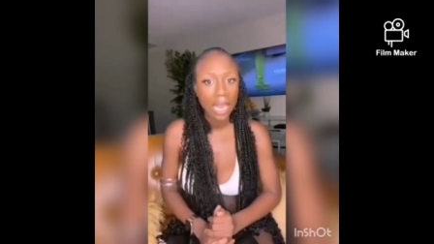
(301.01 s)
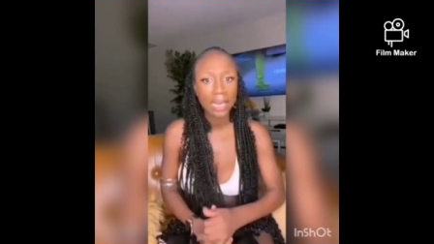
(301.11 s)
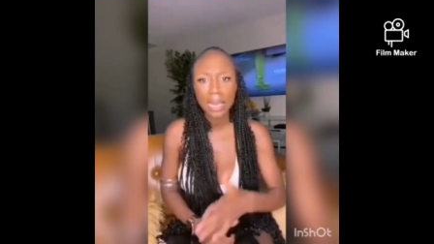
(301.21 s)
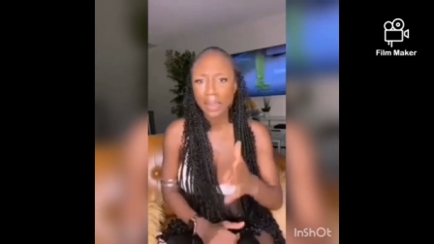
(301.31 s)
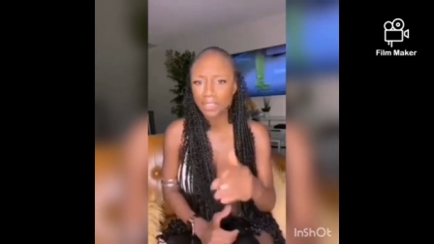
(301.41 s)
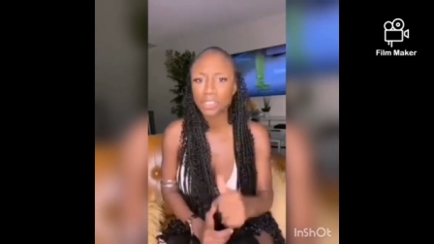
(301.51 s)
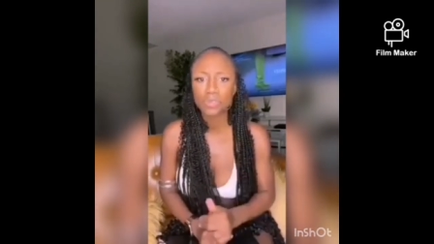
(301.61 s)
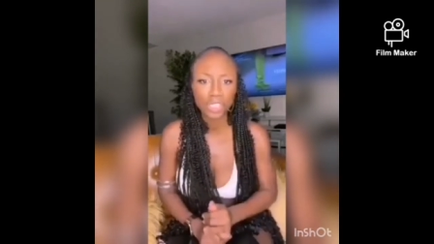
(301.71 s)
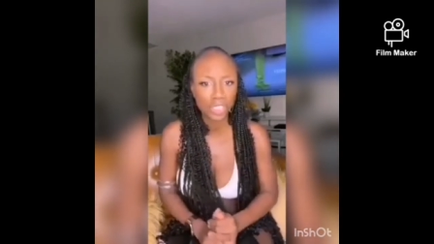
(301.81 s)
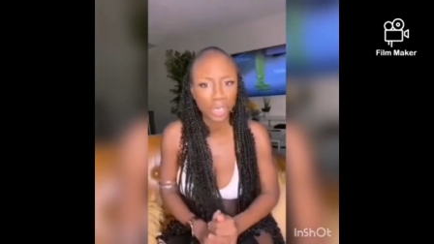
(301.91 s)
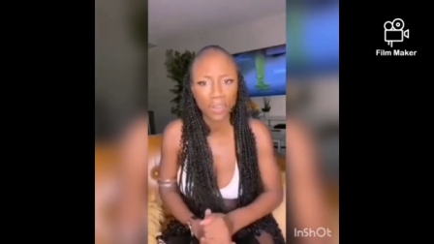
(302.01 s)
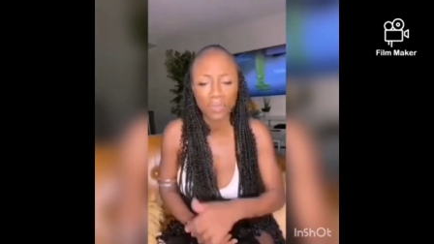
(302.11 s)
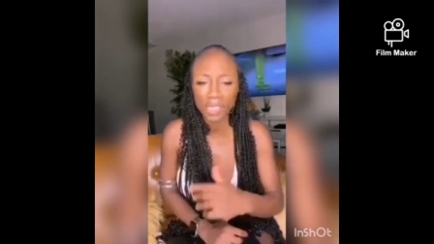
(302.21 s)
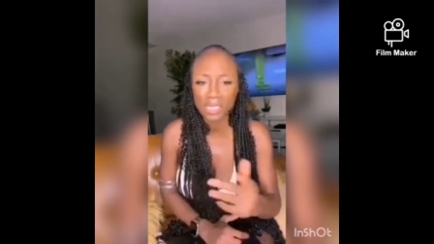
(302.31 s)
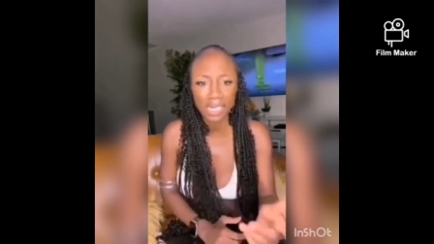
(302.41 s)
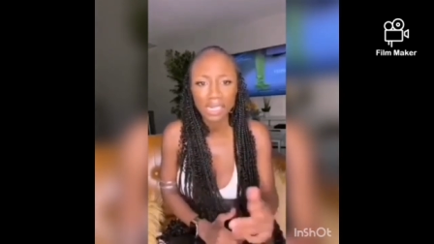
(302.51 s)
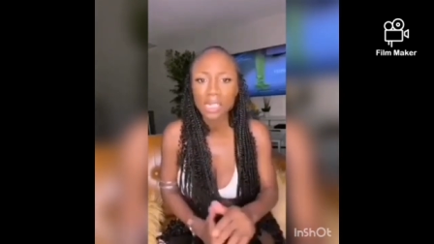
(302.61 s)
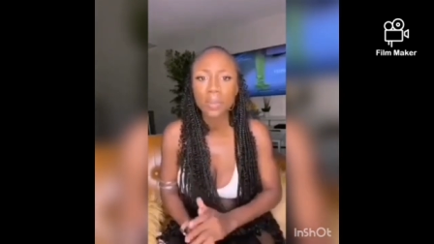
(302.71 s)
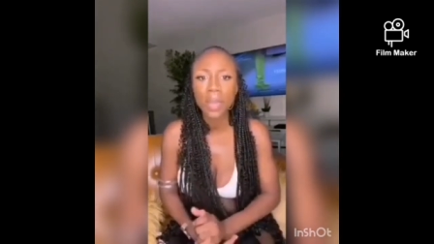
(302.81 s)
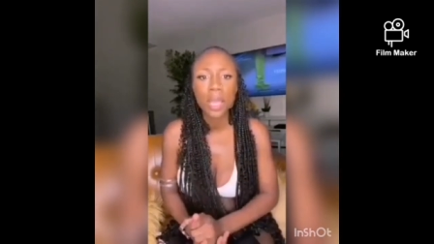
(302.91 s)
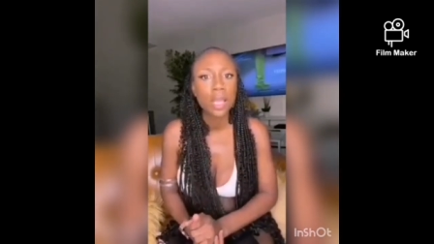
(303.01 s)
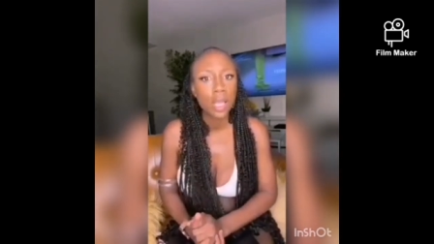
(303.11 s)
And I have a screenshot of me sending him,